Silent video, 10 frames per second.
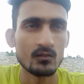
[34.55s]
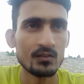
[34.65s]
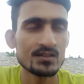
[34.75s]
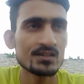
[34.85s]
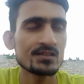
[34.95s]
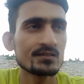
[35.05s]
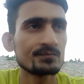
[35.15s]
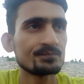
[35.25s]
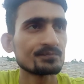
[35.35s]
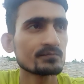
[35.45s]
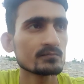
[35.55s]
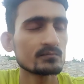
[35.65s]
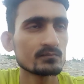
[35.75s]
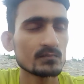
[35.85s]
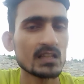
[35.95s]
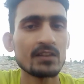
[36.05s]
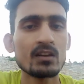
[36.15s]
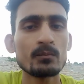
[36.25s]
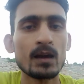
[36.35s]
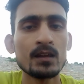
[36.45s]
which is
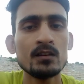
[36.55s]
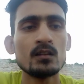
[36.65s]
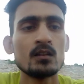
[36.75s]
given by